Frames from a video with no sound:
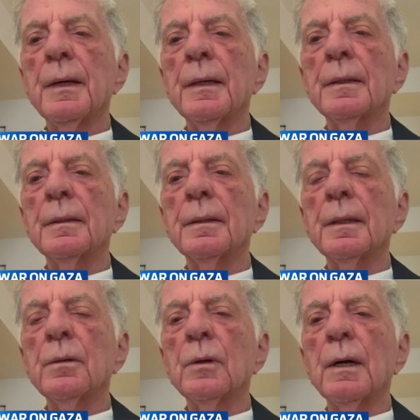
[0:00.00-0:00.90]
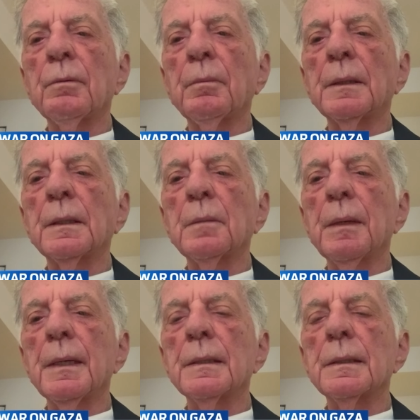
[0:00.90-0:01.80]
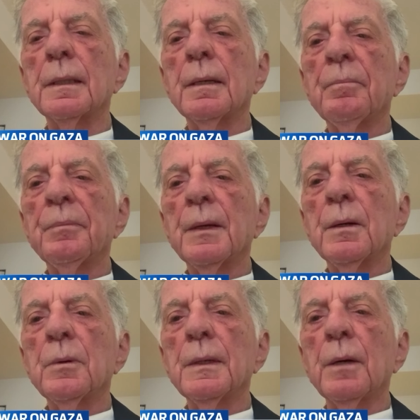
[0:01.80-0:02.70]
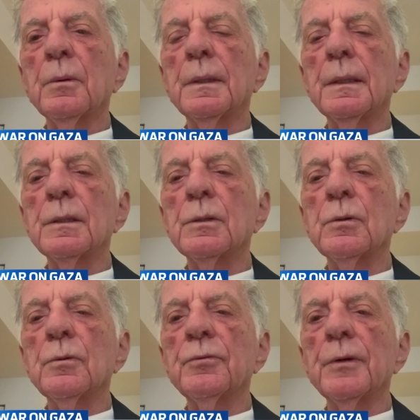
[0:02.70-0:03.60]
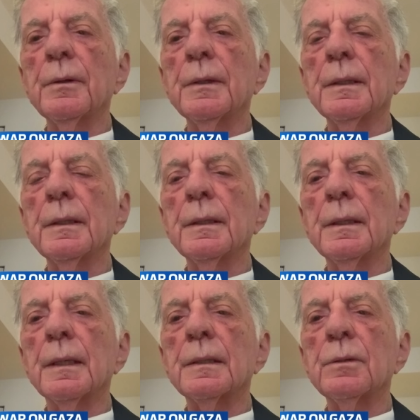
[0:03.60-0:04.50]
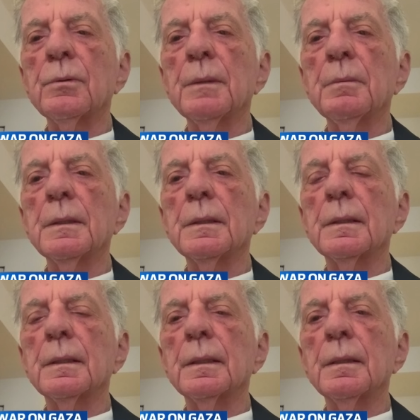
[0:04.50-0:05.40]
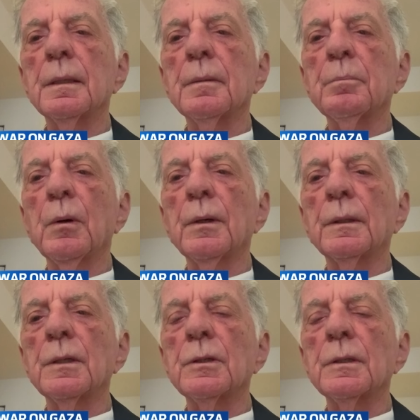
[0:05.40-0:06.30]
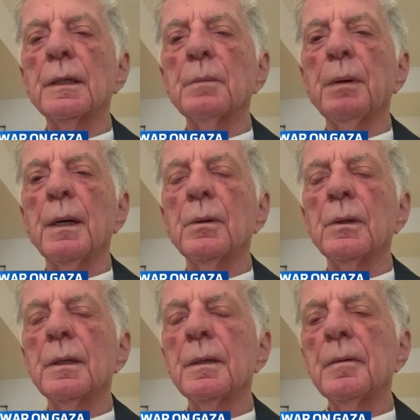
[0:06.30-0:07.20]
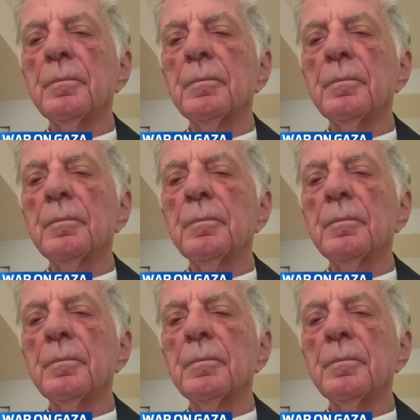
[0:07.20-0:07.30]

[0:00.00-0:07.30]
and a new government in place without these two very extremist politicians in power.